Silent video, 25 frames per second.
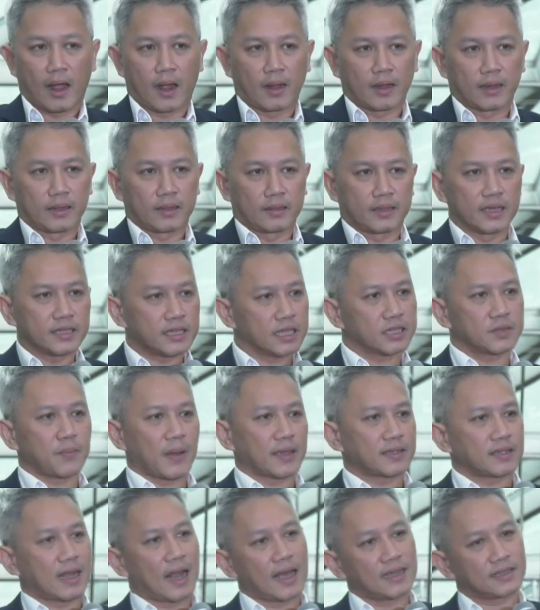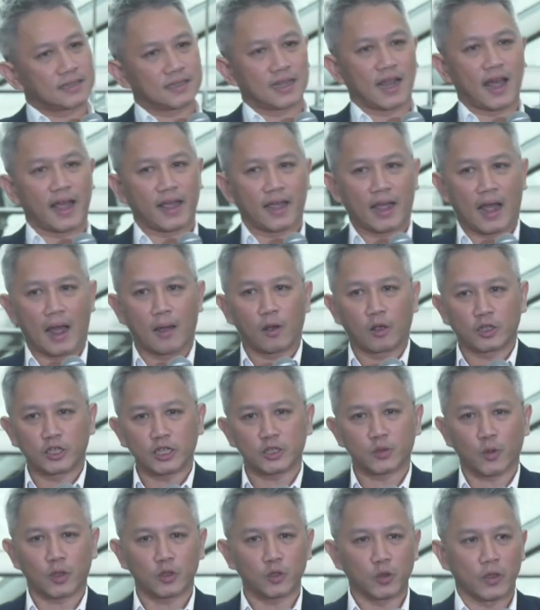this is my last slide. I
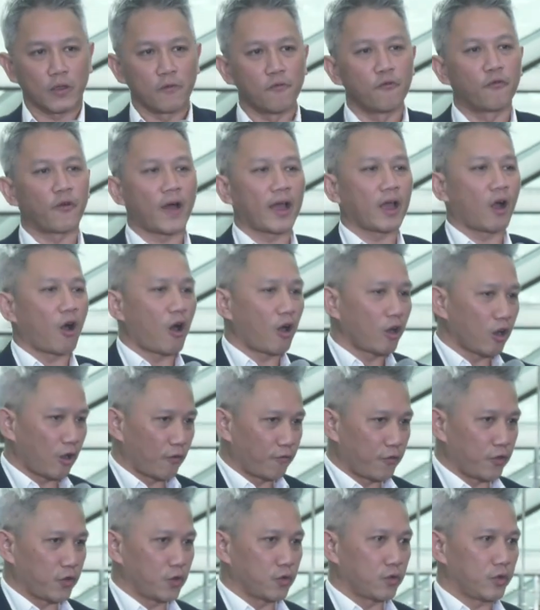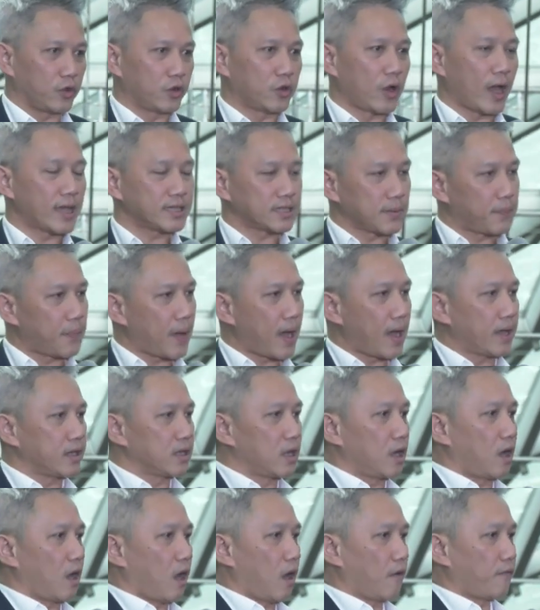just want to invite all of you, as a partner
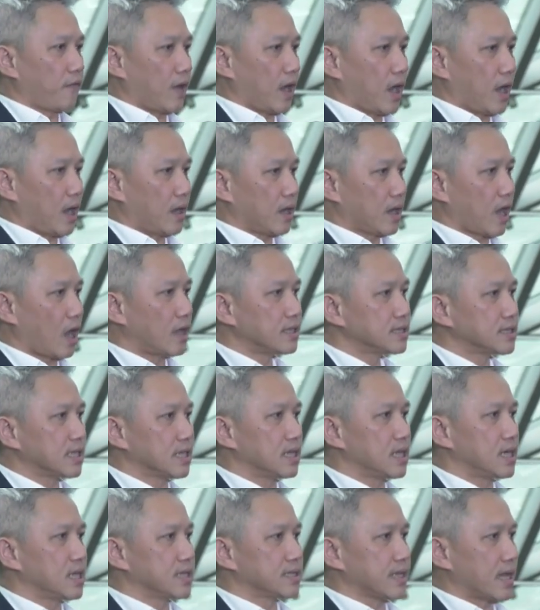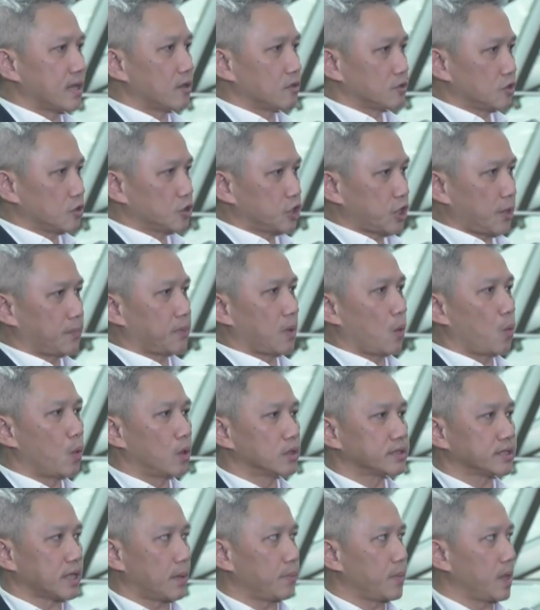of our counselors and also Shape the
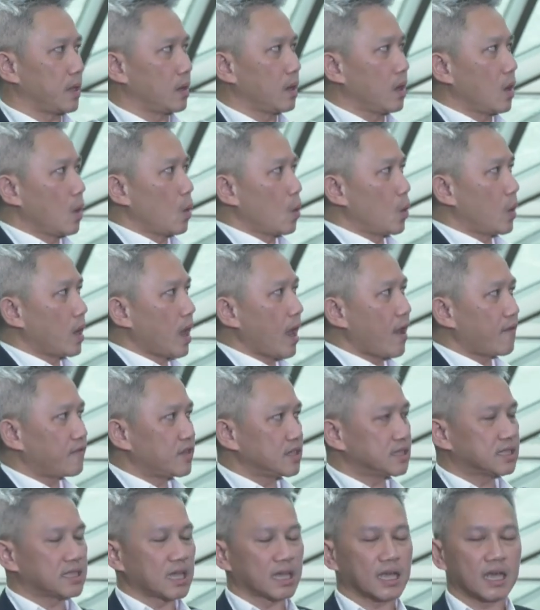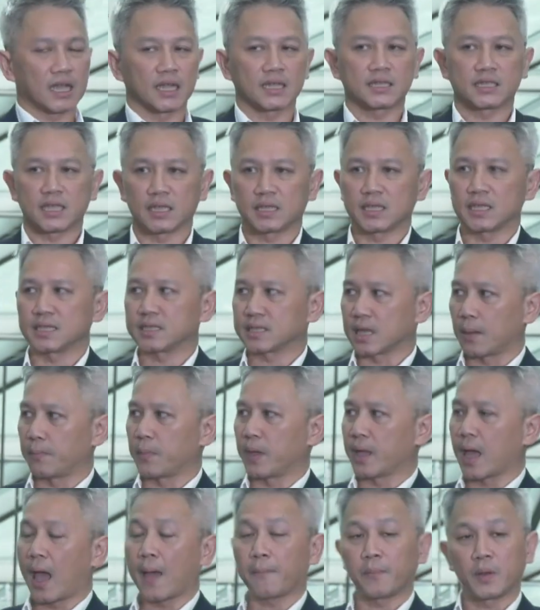World Summit. We have this Circular Cities
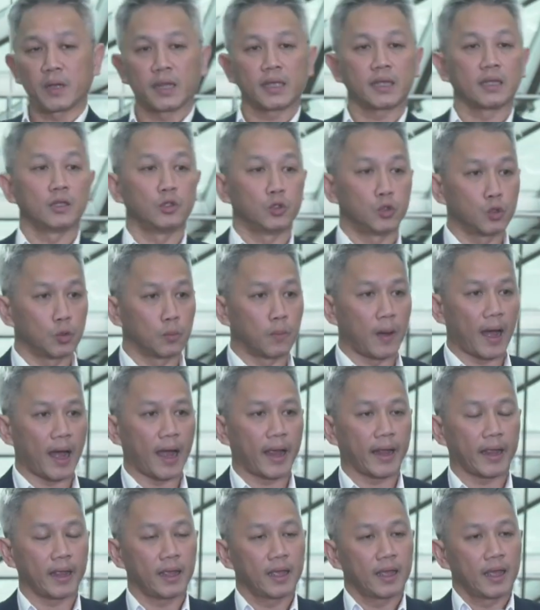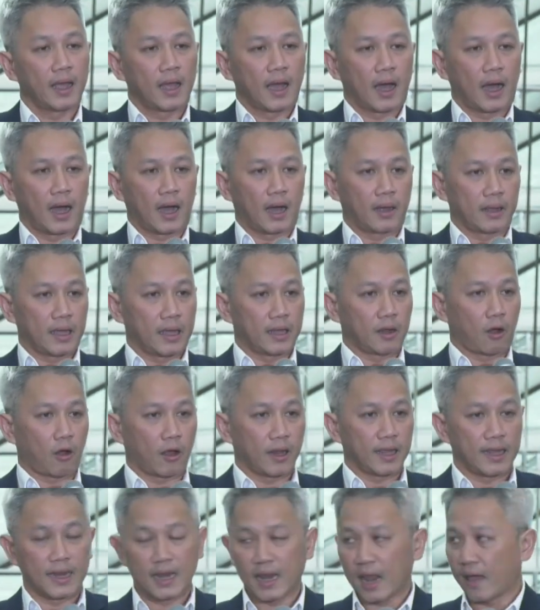Summit happening in Dubai on
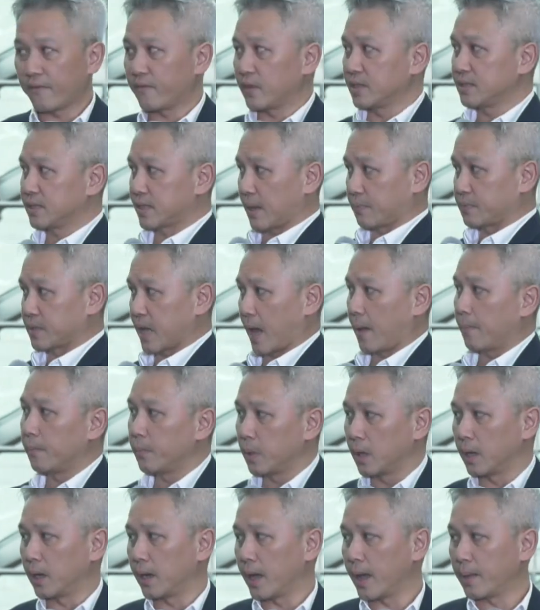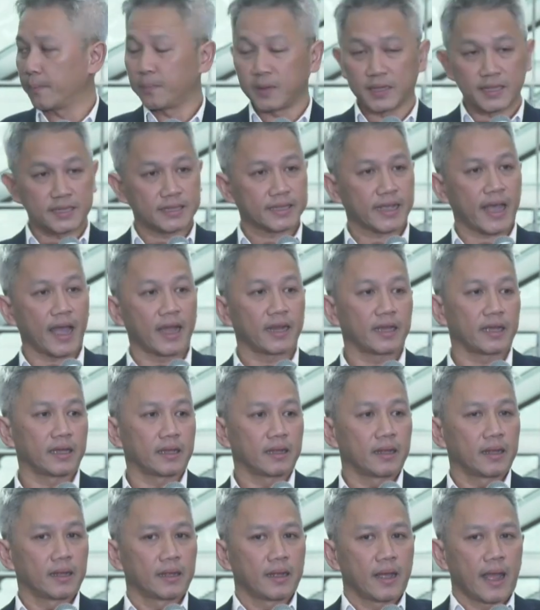11 September, and please scan it.
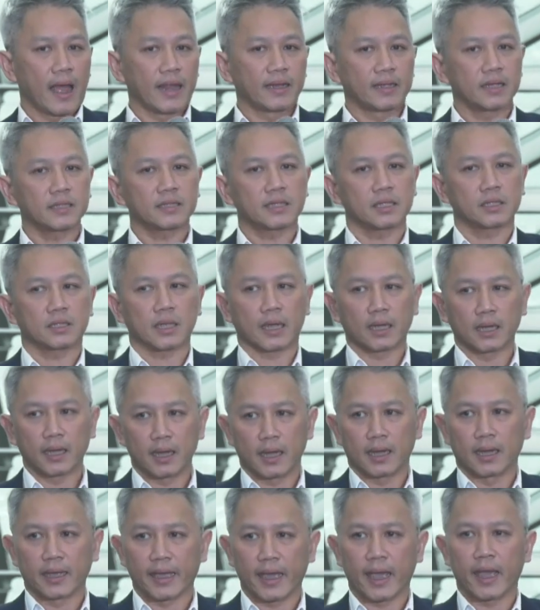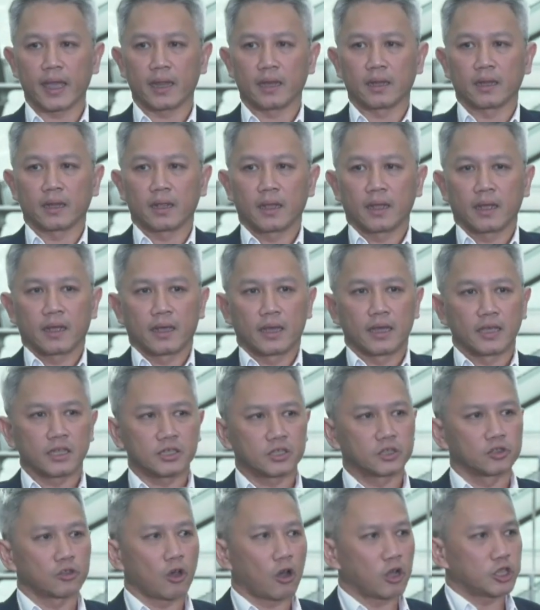And this is, again,
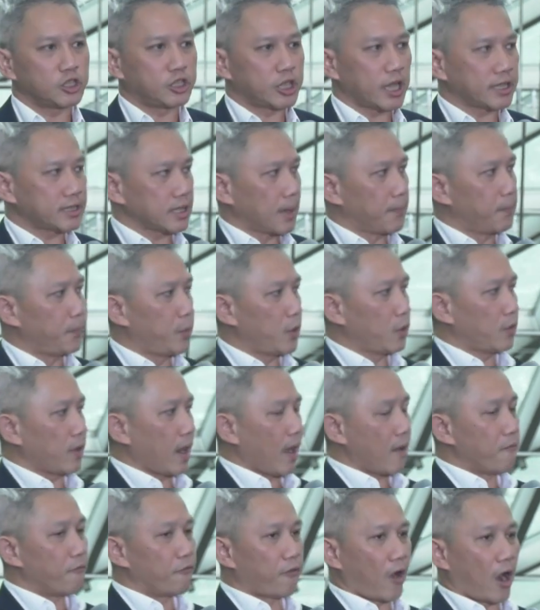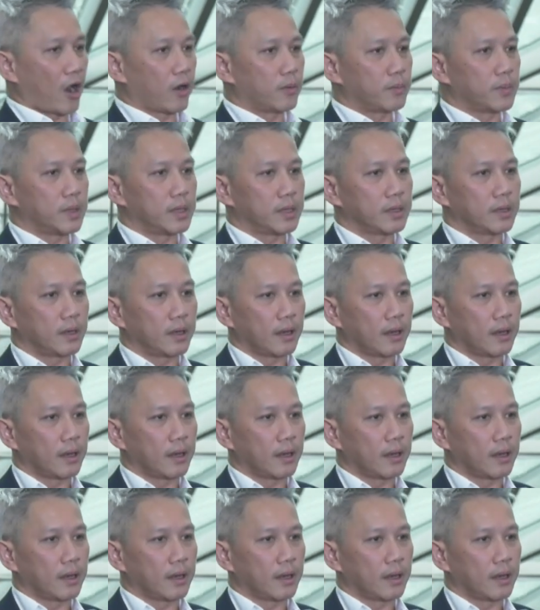it's not just a built environment